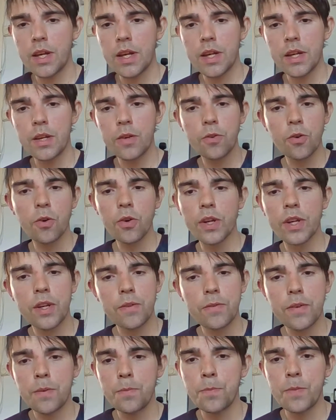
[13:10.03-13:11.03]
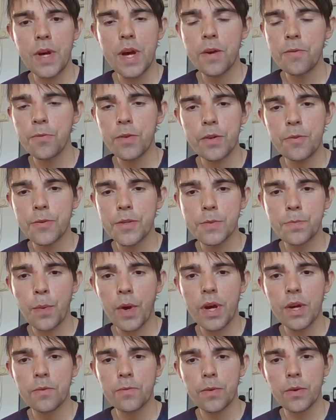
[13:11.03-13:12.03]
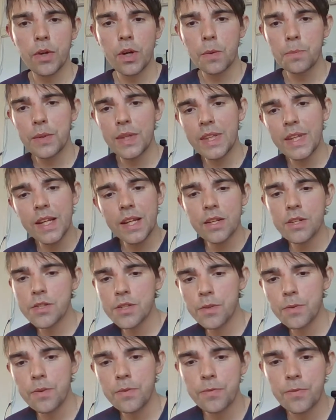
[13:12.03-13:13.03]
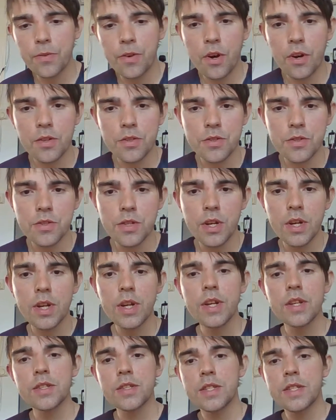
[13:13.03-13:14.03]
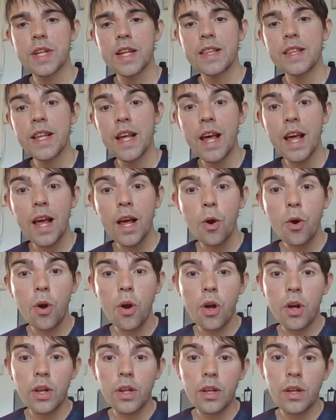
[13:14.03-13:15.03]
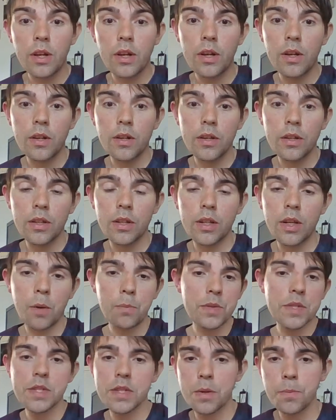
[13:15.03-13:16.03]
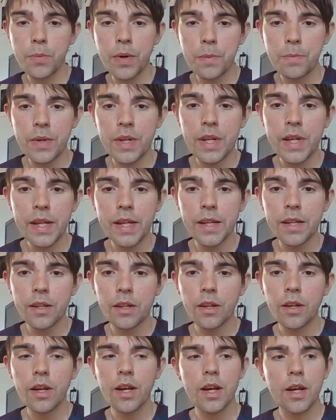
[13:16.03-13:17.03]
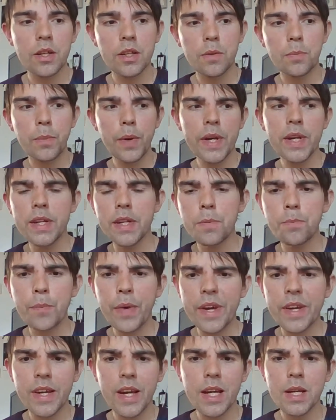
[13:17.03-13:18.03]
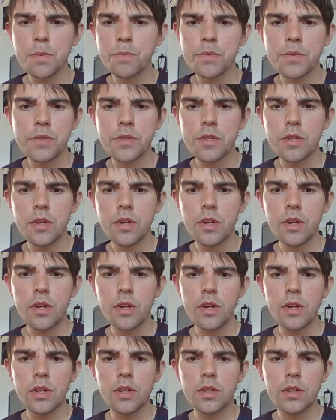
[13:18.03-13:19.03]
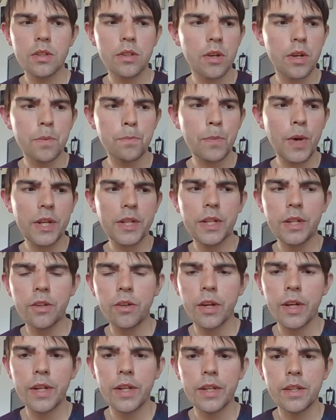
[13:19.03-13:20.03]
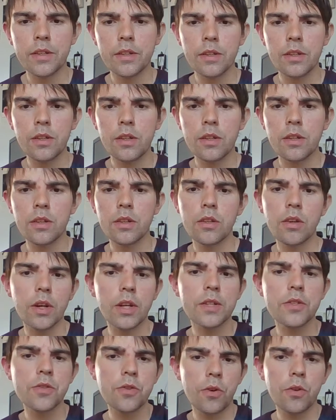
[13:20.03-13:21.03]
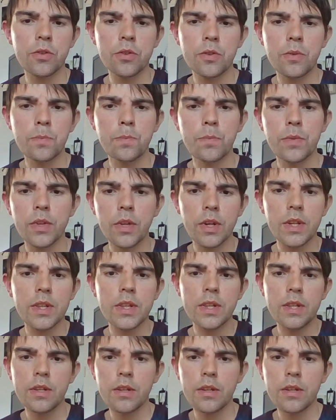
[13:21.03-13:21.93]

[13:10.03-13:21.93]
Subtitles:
you've got to give him every respect, from coming Liga 2 in France to then coming to the Premier League and competing in big games like Man United, like Tottenham, like